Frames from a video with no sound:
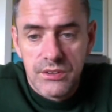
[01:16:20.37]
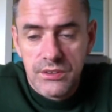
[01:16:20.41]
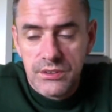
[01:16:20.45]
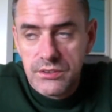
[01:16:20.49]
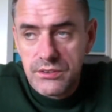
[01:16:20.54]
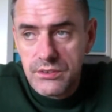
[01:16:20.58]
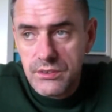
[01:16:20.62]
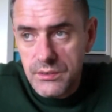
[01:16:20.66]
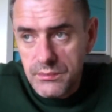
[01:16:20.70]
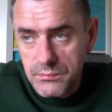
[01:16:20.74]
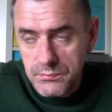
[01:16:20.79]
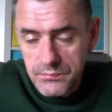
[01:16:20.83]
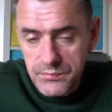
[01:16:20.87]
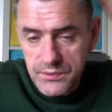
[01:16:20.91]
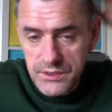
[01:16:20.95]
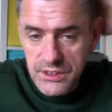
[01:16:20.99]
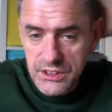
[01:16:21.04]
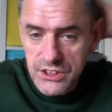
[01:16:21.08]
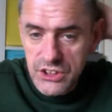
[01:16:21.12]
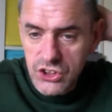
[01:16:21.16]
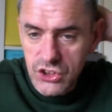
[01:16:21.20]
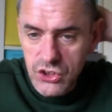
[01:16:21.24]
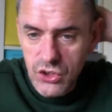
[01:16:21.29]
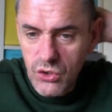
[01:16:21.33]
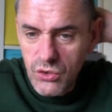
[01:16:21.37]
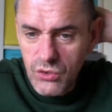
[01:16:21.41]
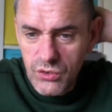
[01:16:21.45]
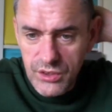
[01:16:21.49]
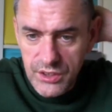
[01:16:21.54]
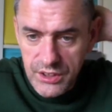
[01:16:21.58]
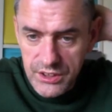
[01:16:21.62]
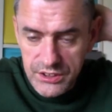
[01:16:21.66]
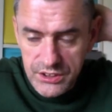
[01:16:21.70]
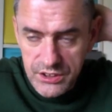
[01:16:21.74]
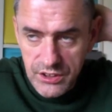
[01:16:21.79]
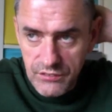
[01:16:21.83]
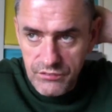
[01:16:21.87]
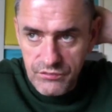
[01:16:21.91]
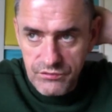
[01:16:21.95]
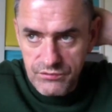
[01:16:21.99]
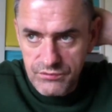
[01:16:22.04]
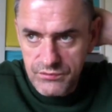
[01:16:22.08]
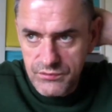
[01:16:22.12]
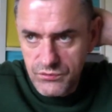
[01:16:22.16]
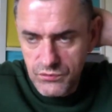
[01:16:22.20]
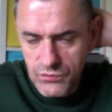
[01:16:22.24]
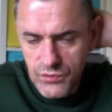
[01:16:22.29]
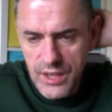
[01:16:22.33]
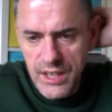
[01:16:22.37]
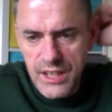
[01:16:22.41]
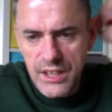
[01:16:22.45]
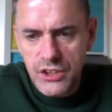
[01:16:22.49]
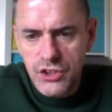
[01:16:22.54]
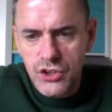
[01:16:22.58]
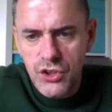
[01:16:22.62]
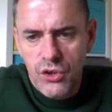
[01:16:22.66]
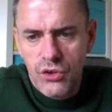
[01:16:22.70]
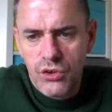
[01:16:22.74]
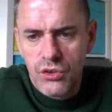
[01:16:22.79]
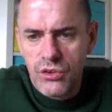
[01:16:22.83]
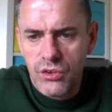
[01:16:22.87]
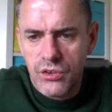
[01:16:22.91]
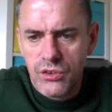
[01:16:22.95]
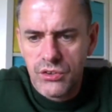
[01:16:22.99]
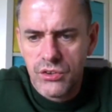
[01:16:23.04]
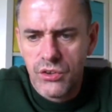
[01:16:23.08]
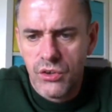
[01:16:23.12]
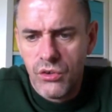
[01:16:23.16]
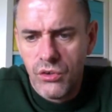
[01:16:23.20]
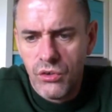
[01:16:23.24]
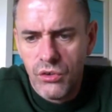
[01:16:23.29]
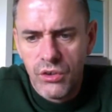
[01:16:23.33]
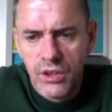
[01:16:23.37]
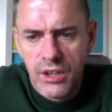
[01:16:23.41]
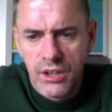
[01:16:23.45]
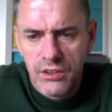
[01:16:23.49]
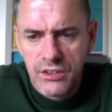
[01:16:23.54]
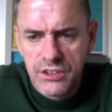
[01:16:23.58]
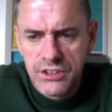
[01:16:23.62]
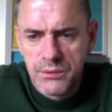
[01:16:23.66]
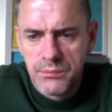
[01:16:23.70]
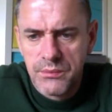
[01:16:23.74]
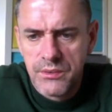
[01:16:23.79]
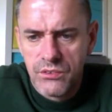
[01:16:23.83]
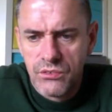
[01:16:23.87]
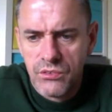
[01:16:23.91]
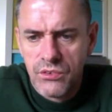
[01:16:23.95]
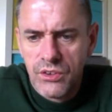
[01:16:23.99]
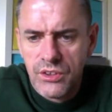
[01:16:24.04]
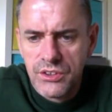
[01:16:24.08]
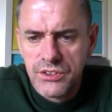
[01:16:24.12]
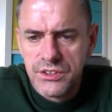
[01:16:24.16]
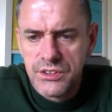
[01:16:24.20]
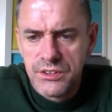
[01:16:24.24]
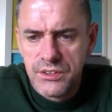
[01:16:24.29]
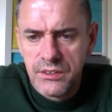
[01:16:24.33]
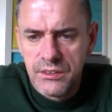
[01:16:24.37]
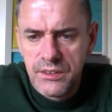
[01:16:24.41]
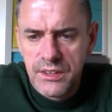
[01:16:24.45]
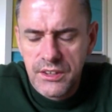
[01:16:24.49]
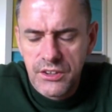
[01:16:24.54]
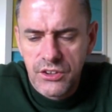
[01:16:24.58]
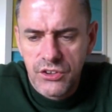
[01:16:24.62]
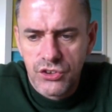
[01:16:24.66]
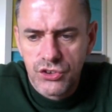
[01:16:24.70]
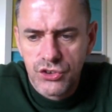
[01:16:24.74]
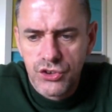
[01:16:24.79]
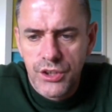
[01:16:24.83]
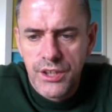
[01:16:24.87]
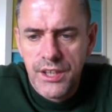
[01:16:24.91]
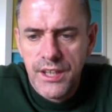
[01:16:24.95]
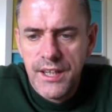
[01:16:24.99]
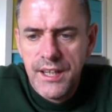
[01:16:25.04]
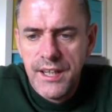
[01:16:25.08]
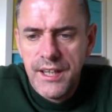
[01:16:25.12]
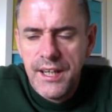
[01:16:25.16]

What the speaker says: the snow and the stuff really tore the hole out of some of the roads in the country.